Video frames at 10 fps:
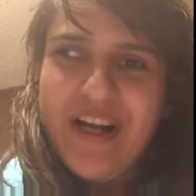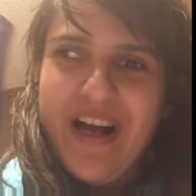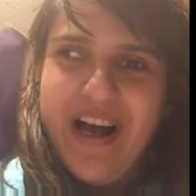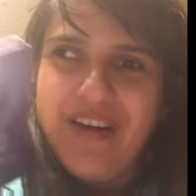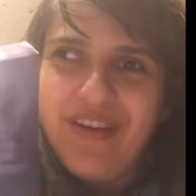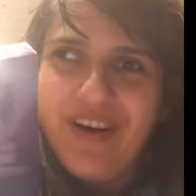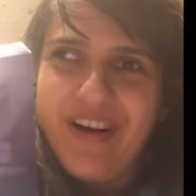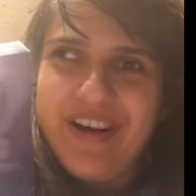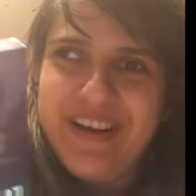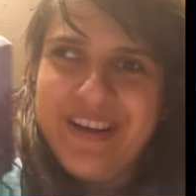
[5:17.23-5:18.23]
I
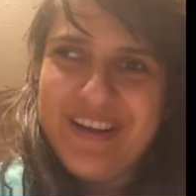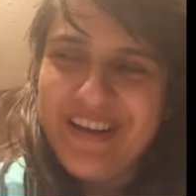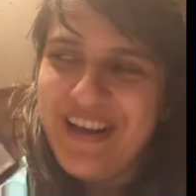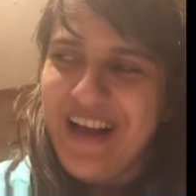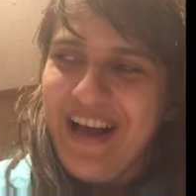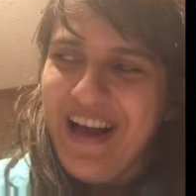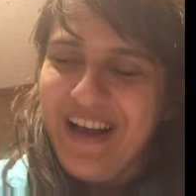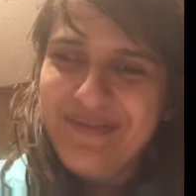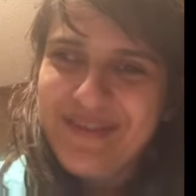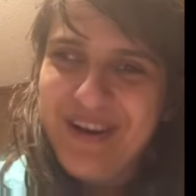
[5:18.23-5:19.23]
thought,
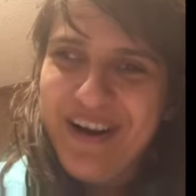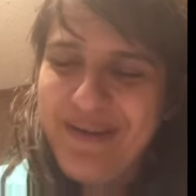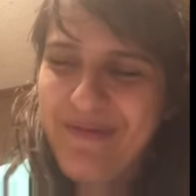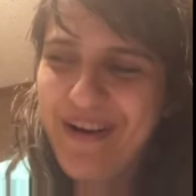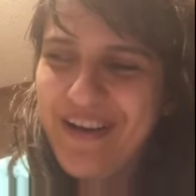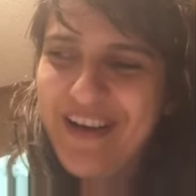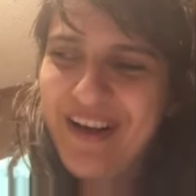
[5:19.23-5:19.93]
I'm sorry, but